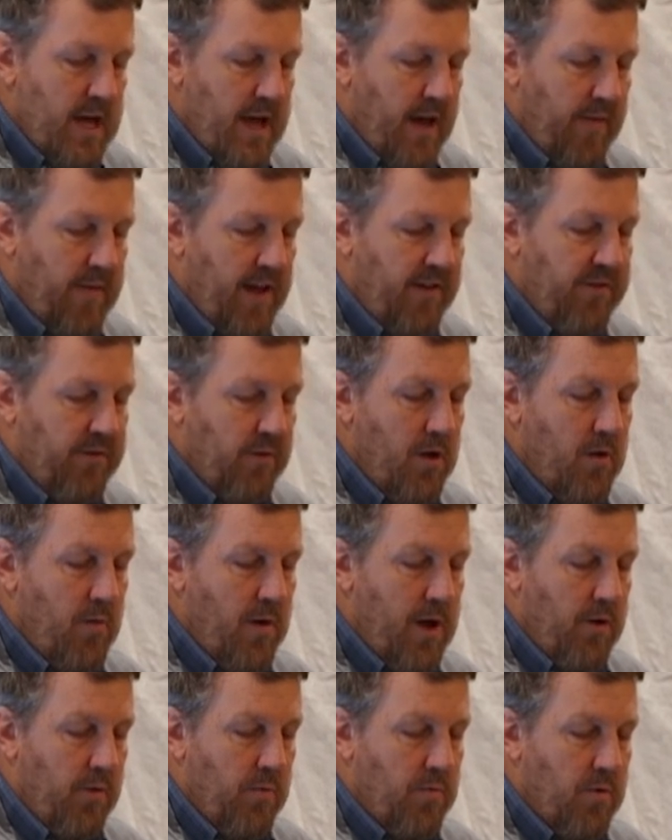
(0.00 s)
And that's the only
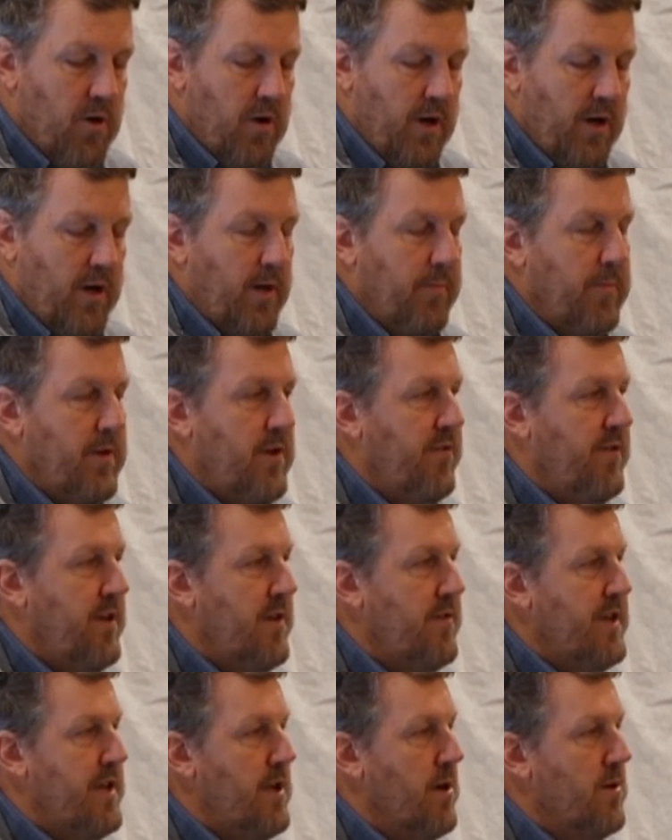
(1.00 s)
way it'll work. I mean, you
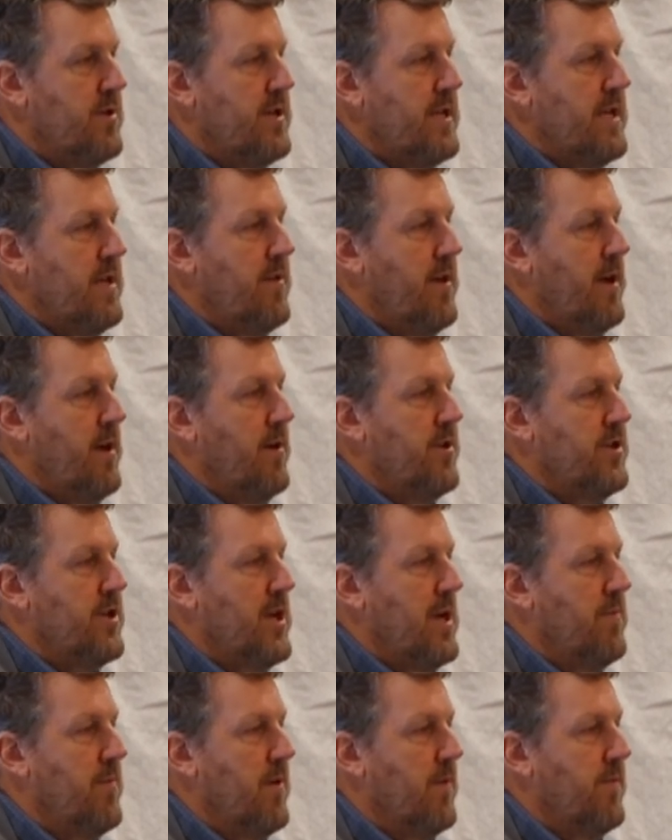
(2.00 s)
see DOT there, the
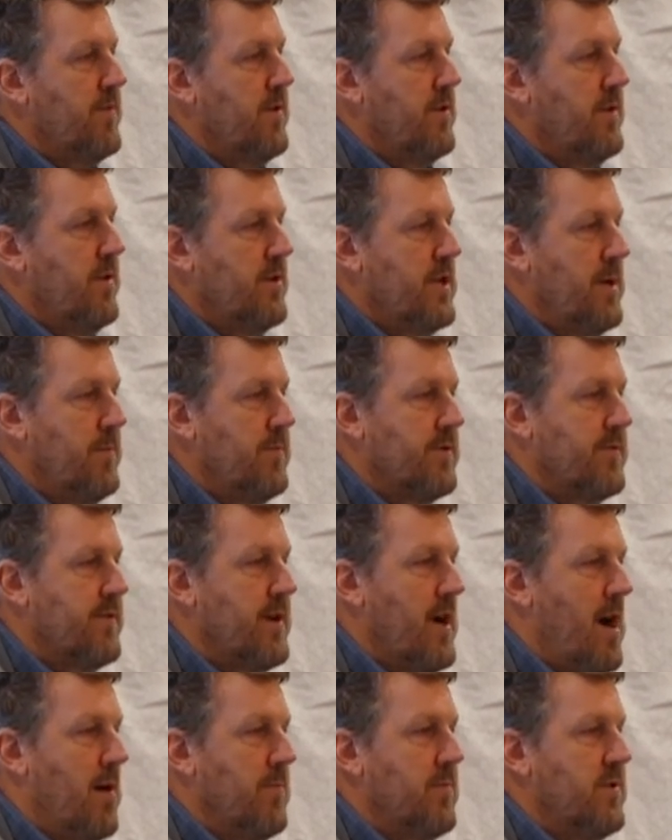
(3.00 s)
Chamber of, Chambers of
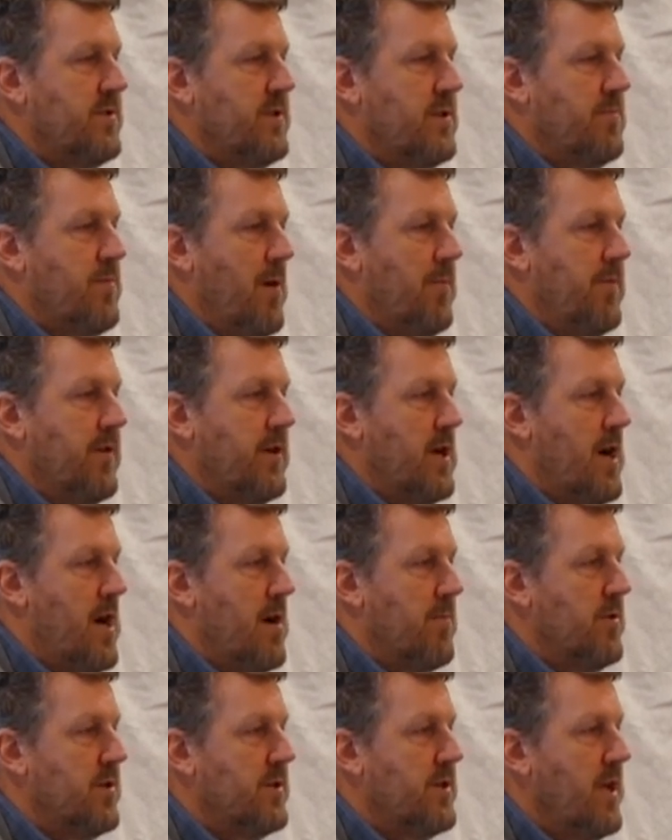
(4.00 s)
Commerce, the Department of
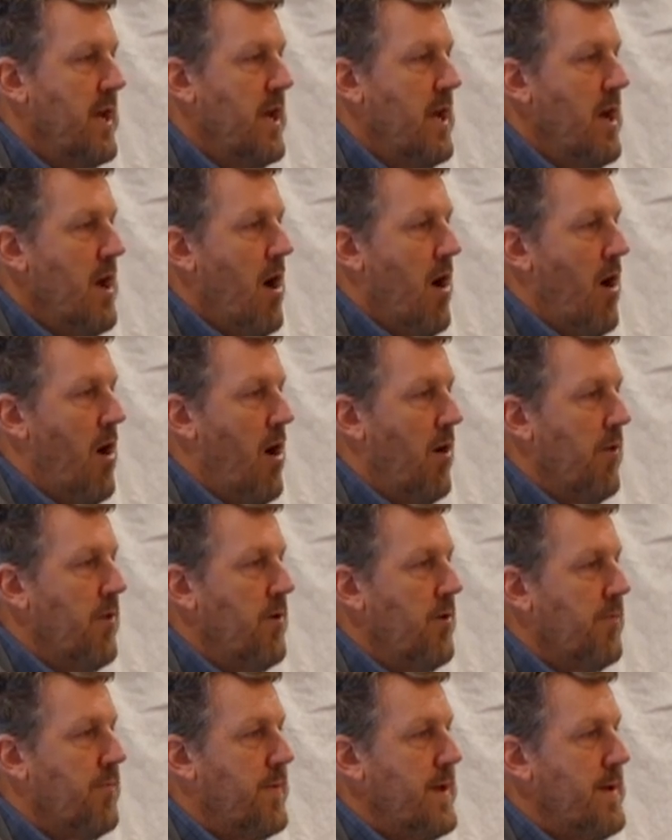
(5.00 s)
Commerce, all
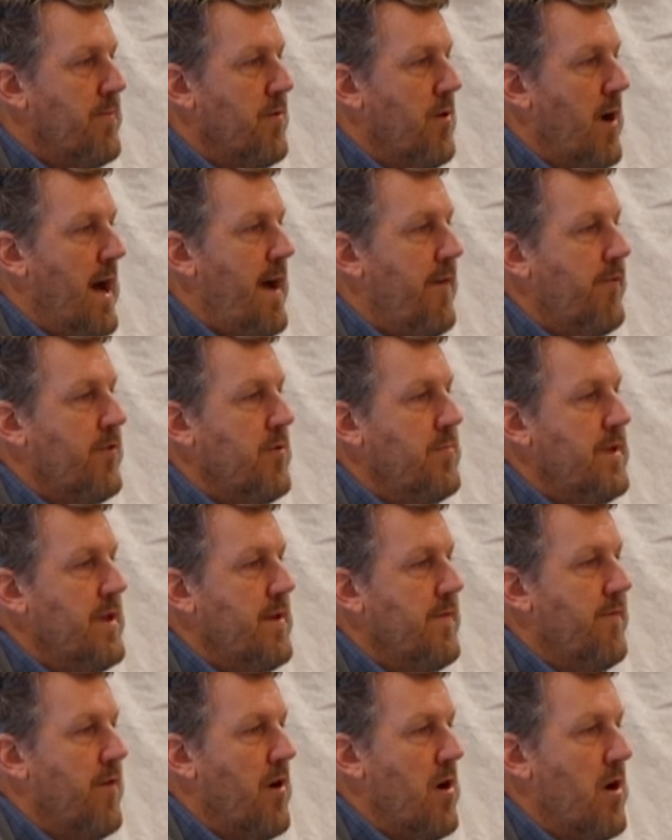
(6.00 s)
those people have to be
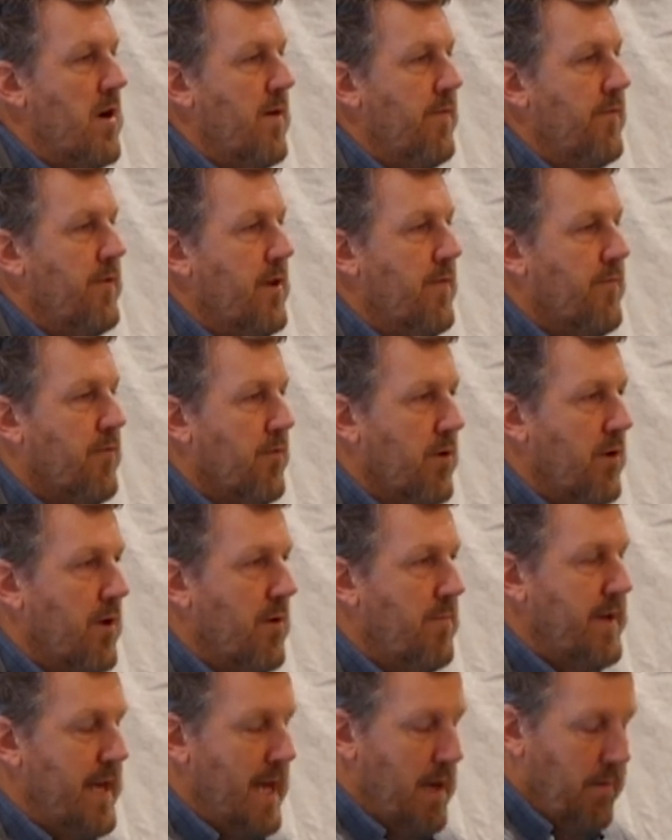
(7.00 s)
involved if we're going
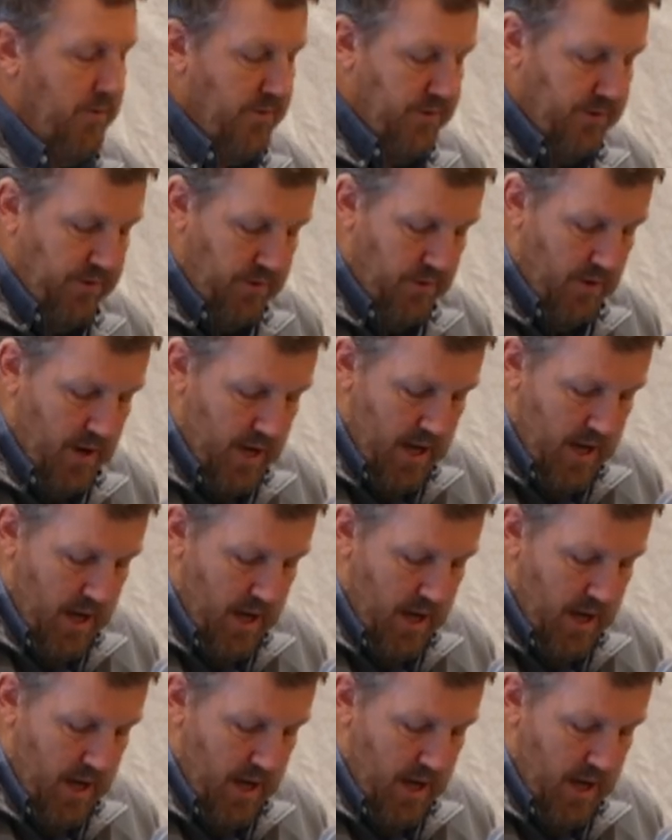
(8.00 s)
to be able to